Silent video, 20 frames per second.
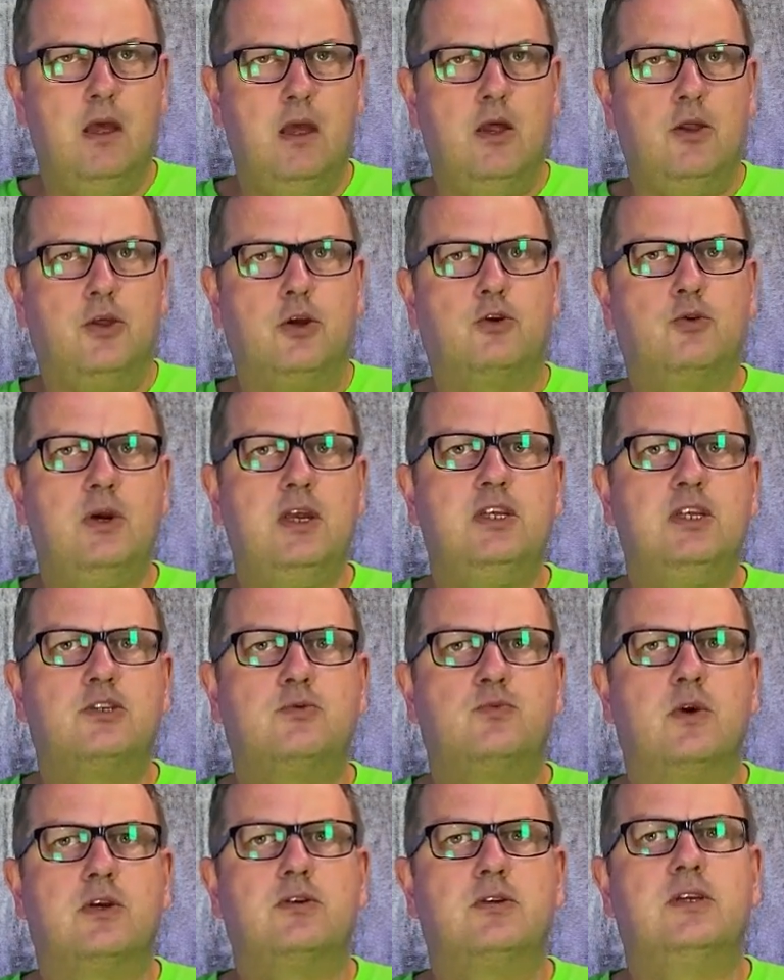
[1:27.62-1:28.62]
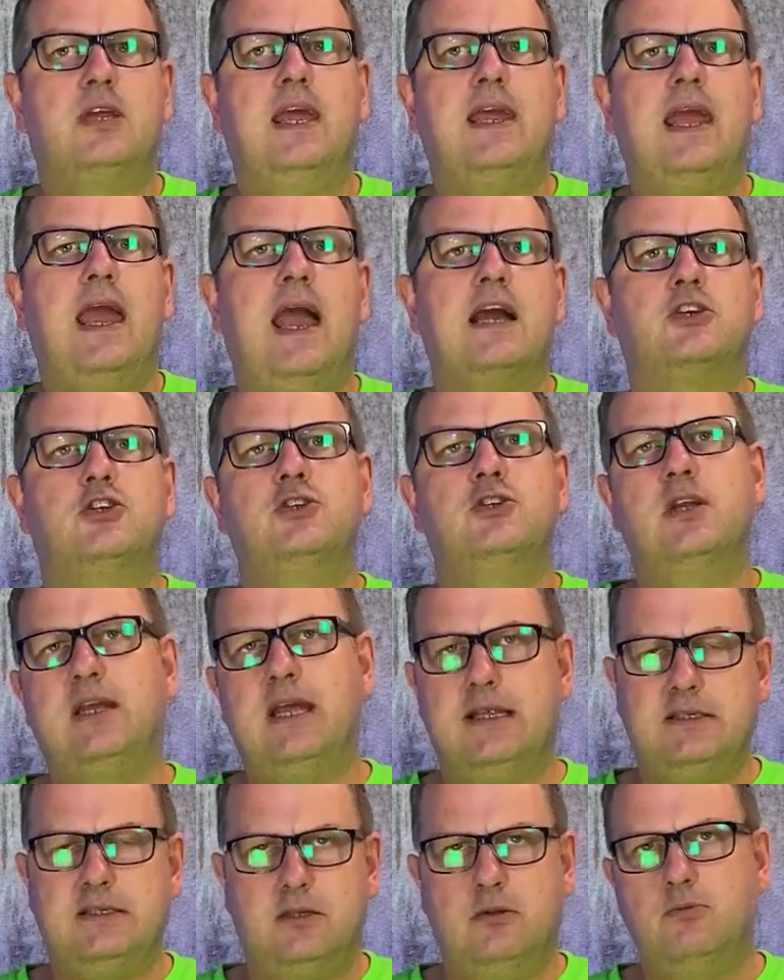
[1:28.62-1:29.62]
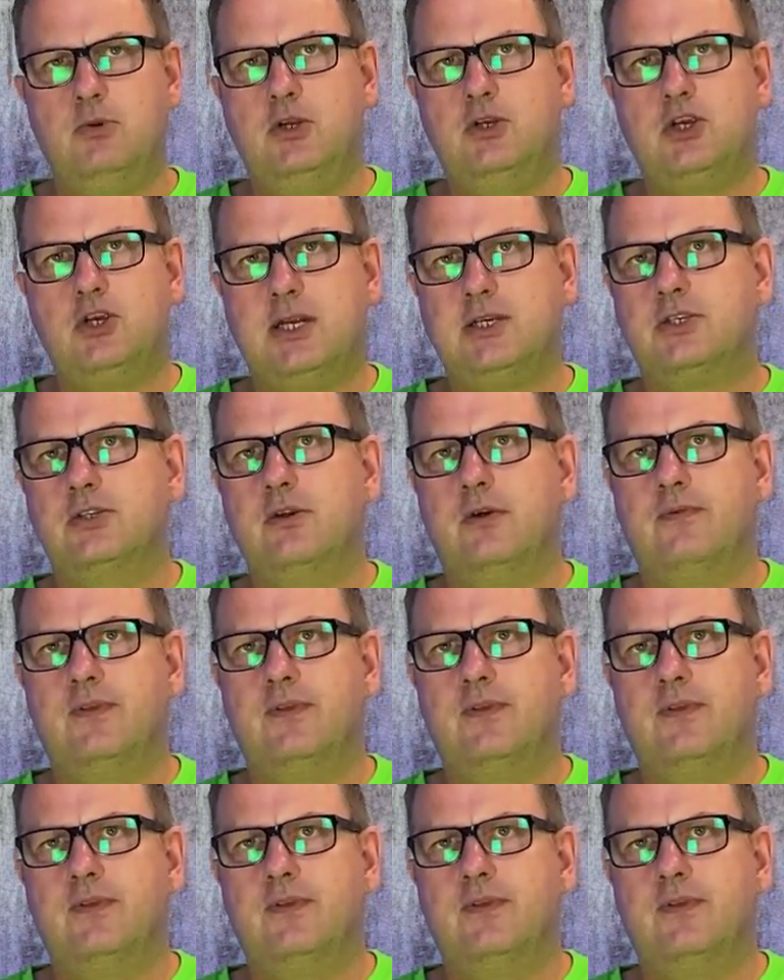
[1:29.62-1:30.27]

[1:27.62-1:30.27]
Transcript: The Greens want to take action against the rejection